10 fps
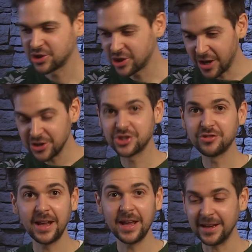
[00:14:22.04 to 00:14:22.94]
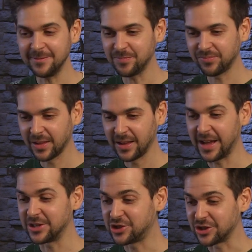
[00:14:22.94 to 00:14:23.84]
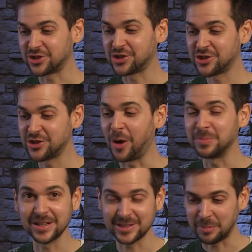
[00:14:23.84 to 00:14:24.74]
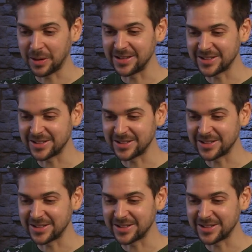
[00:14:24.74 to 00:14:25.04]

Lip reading: charged straight in, and just chopped it to pieces.